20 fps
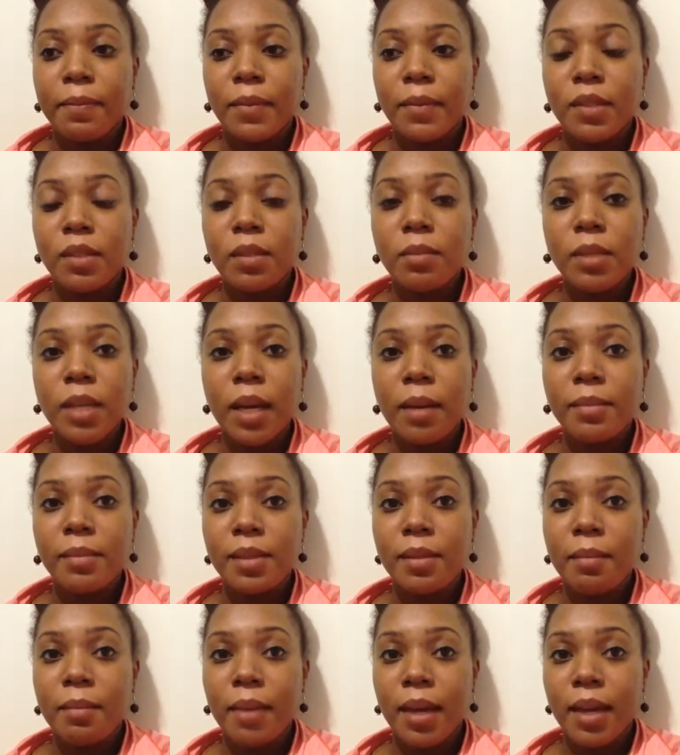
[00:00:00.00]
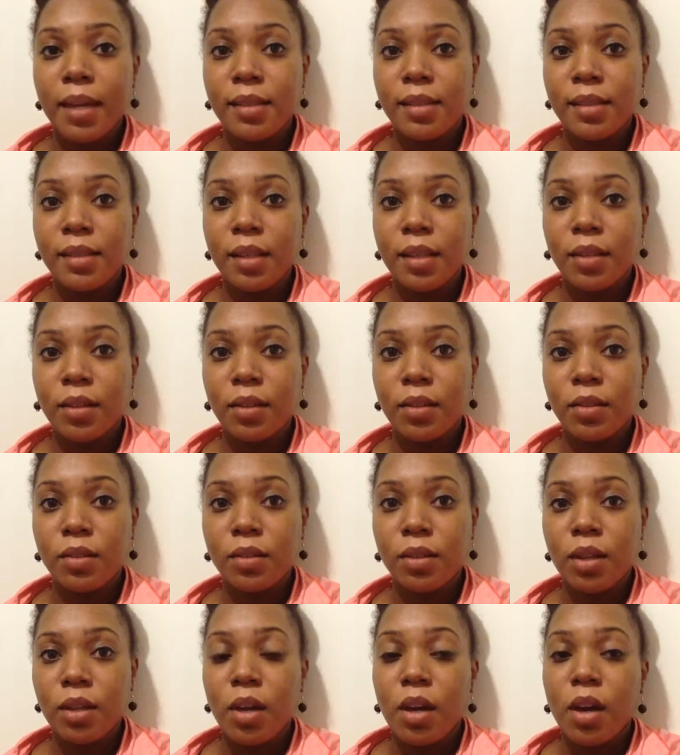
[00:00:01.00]
sometimes the mast
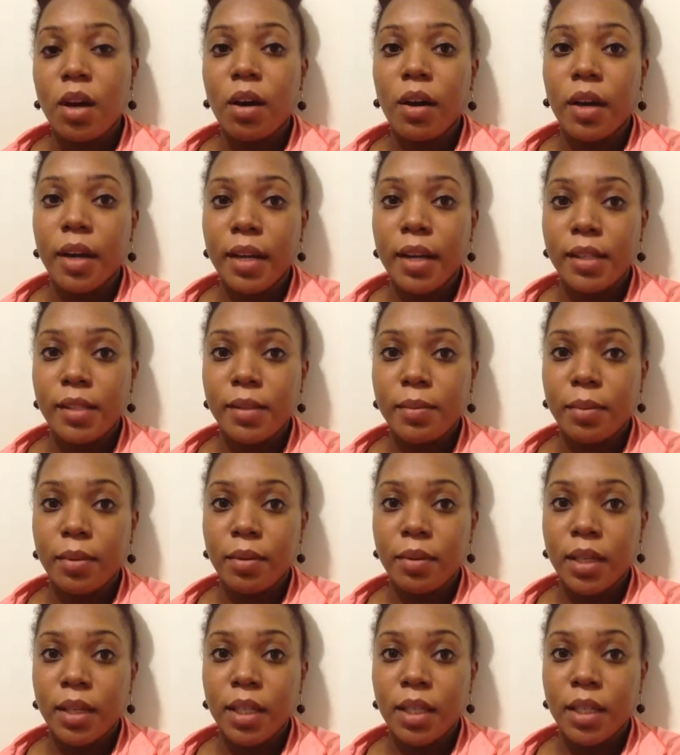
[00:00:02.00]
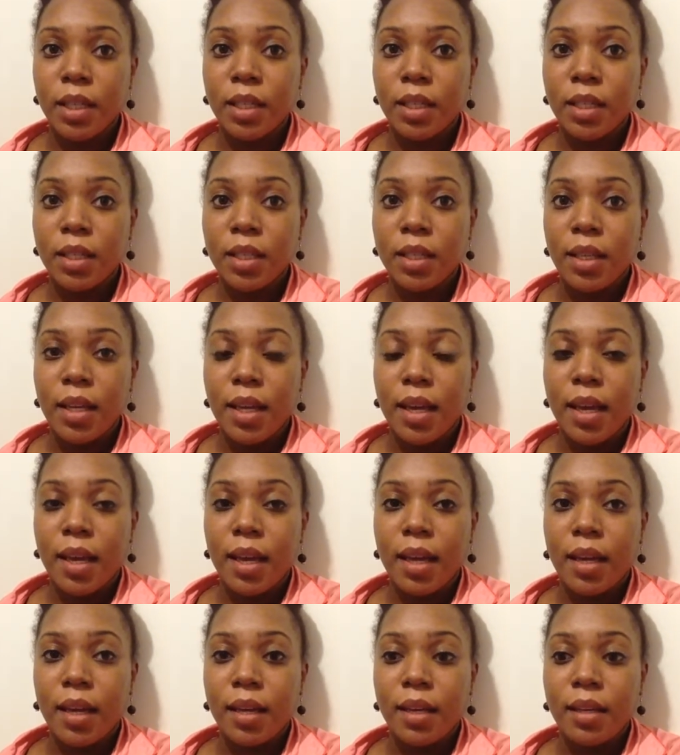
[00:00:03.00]
cells are aspirated
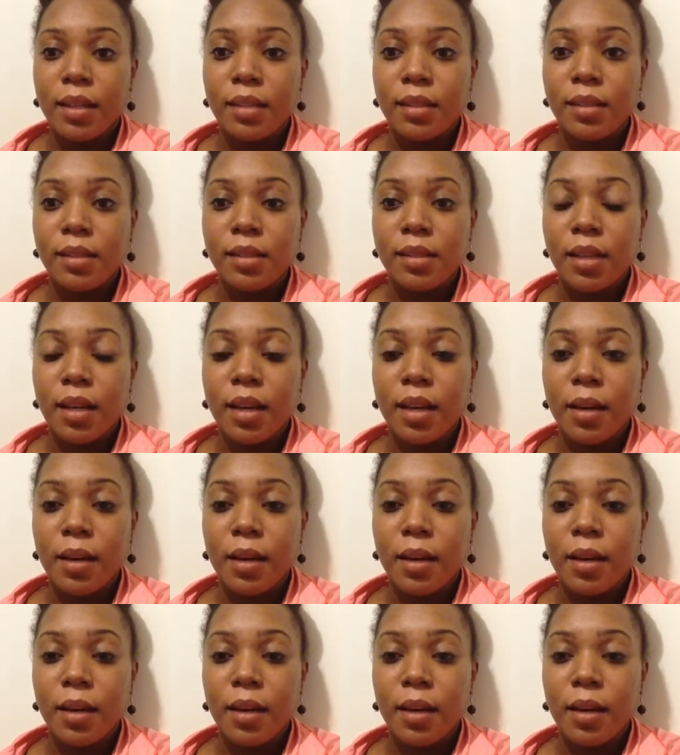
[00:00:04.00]
and